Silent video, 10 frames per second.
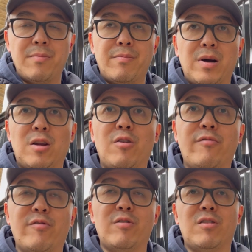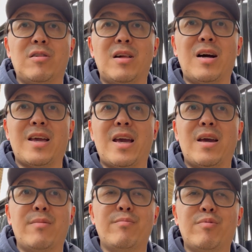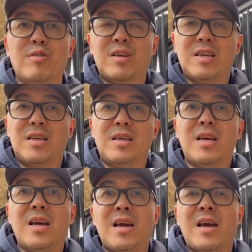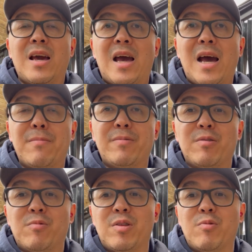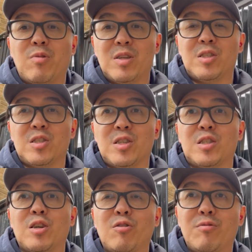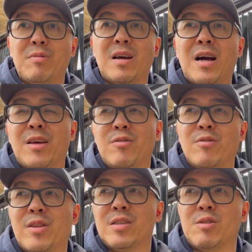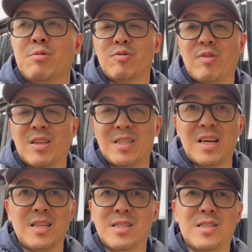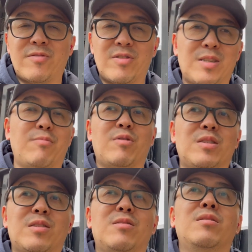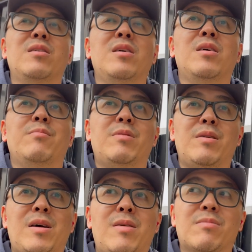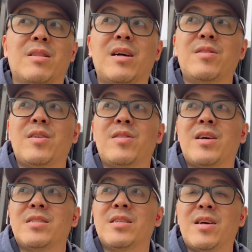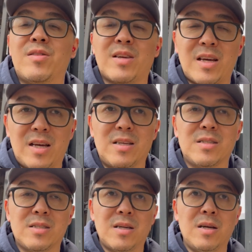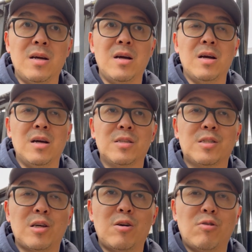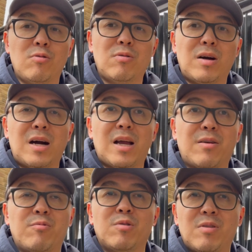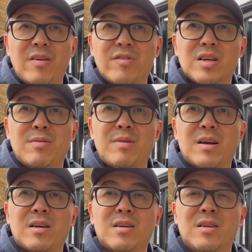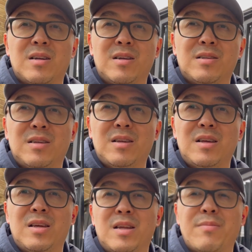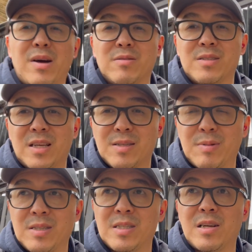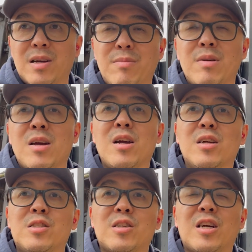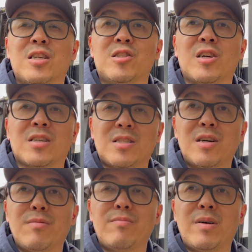But overall, I am pretty happy with what she told me. I thought that she running tests for some reason, but I'm glad that that's not the case. So I will have to come back in about 6 months' time to get checked up,